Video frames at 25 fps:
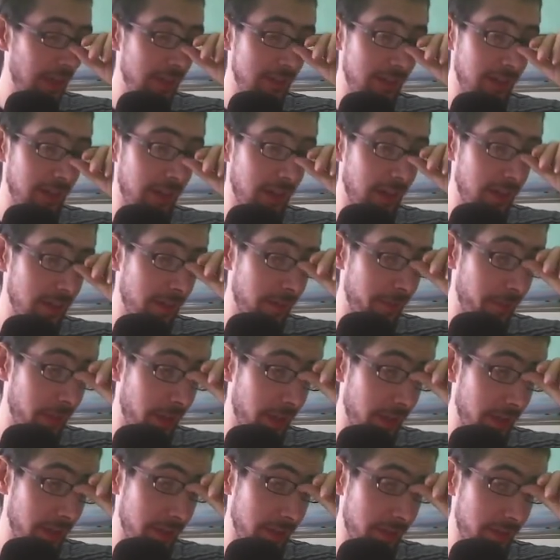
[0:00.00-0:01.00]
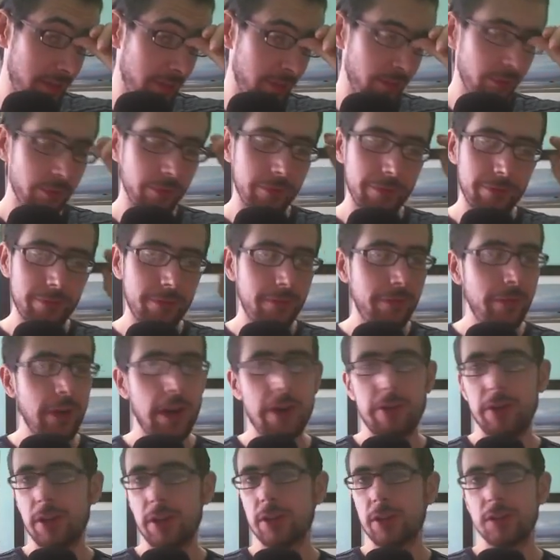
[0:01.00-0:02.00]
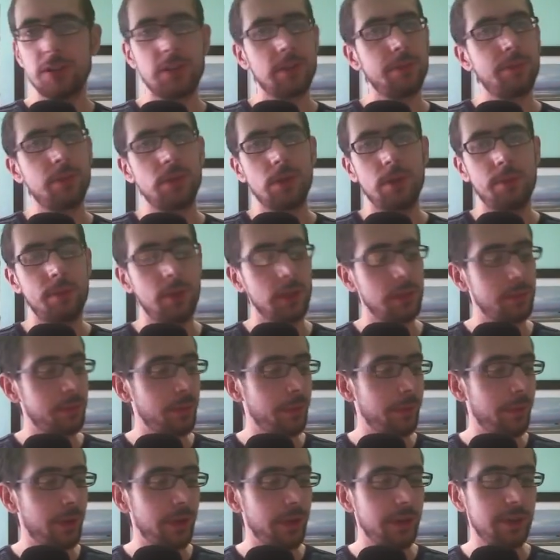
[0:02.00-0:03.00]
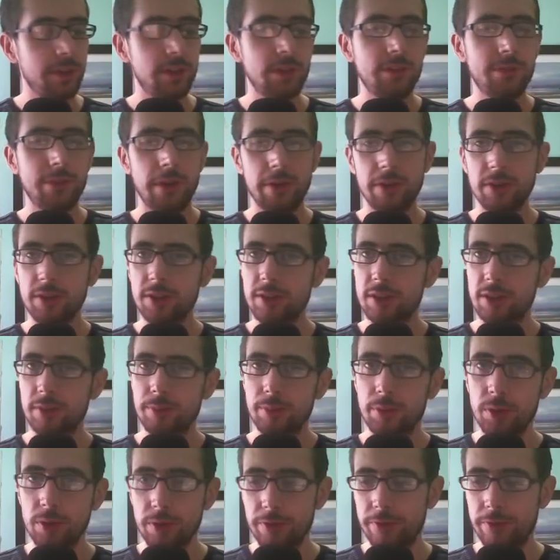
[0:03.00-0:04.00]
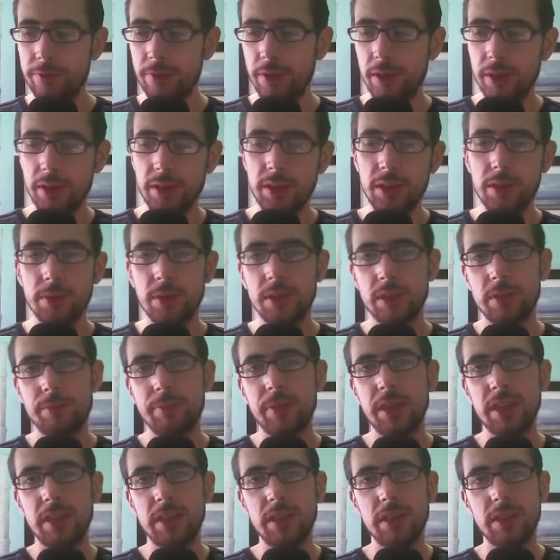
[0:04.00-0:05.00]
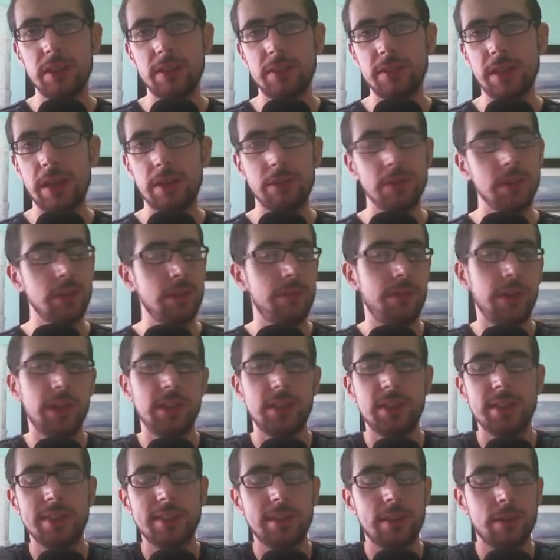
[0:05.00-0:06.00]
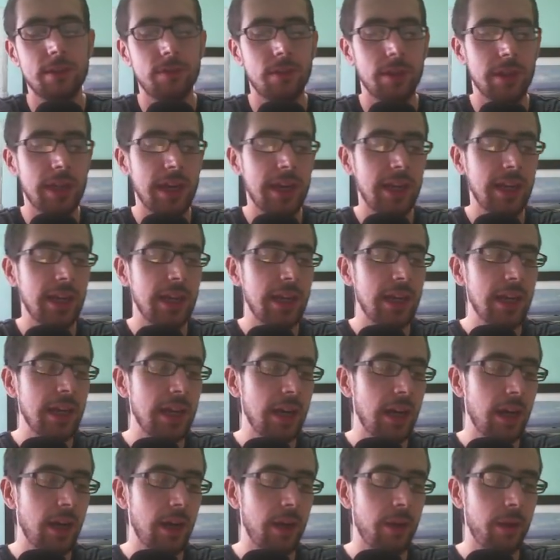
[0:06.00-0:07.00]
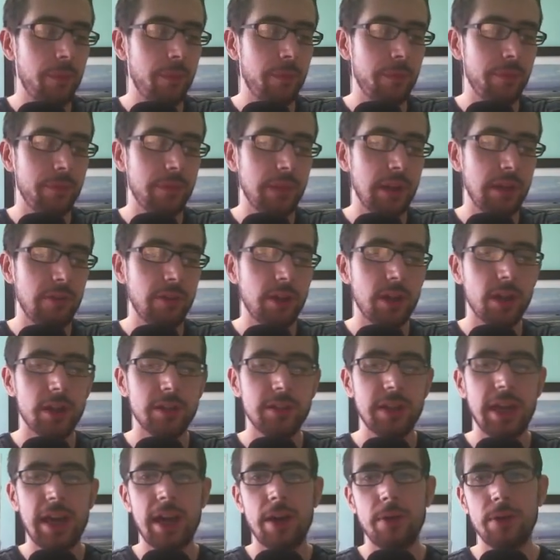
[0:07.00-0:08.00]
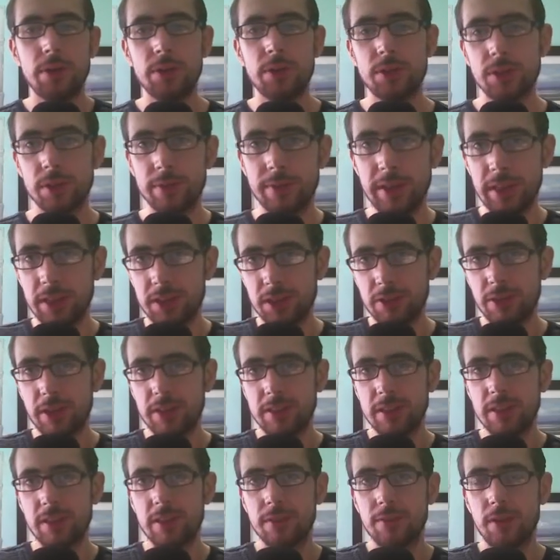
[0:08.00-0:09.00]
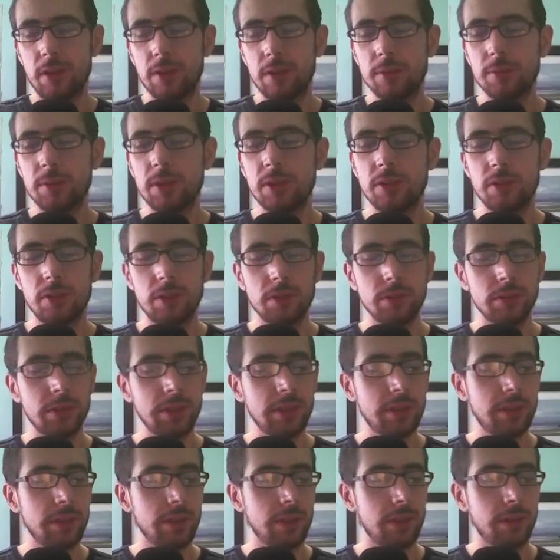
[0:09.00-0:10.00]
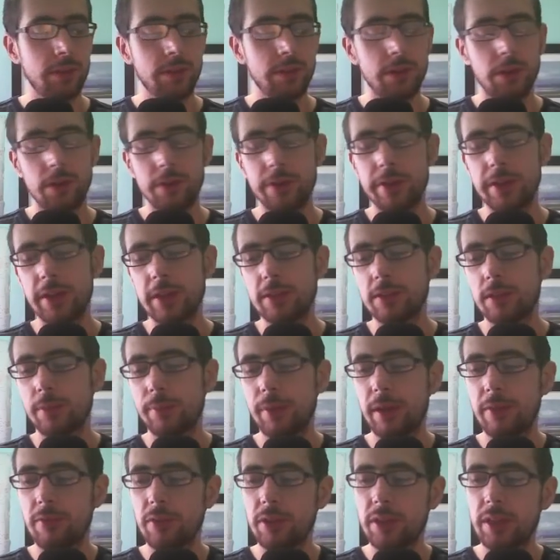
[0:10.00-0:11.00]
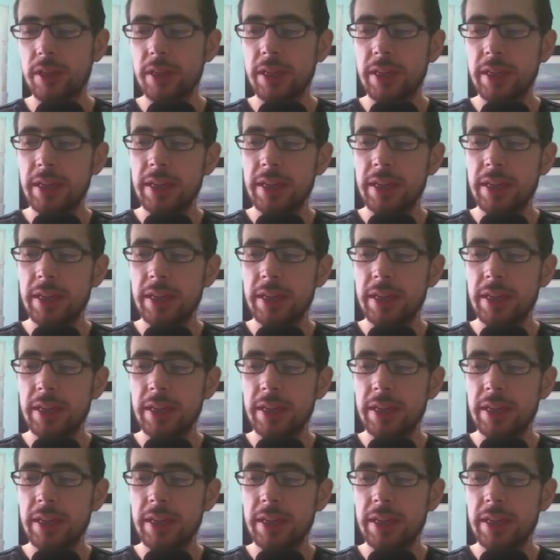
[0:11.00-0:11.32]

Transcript: Easy to customize, very good support on multiple monitors, very good support for USB sound interfaces and stuff like that, in regards to how it sort of integrates into the volume controls into the on the desktop and everything.